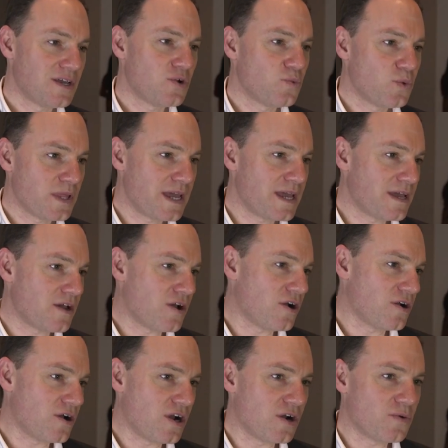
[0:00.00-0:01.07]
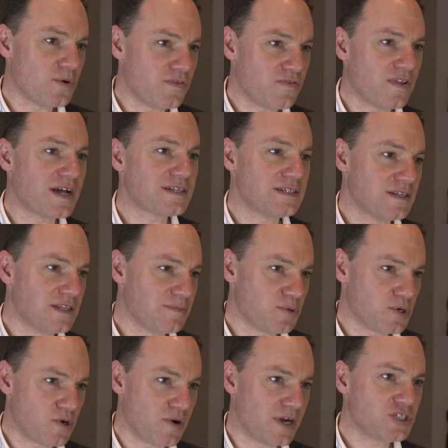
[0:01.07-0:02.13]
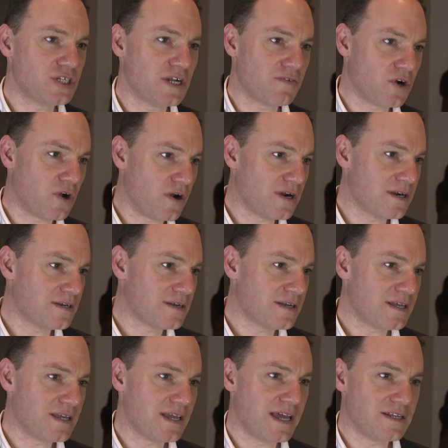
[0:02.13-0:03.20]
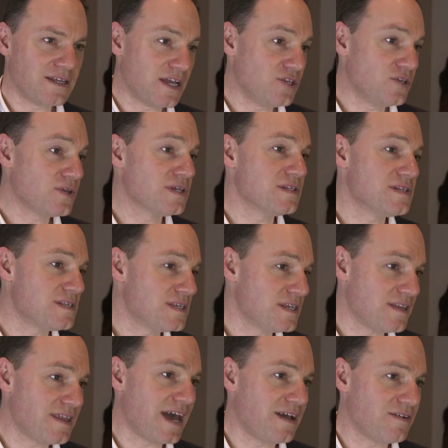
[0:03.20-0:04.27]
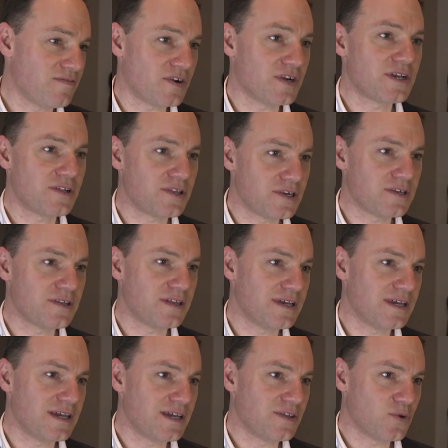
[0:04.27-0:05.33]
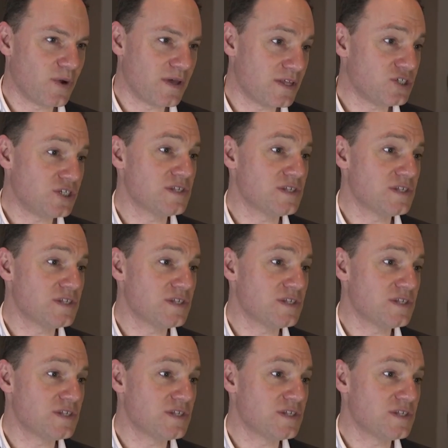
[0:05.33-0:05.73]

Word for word: really are, are reflected in the progression of her art. And, and you can see that very clearly in the way that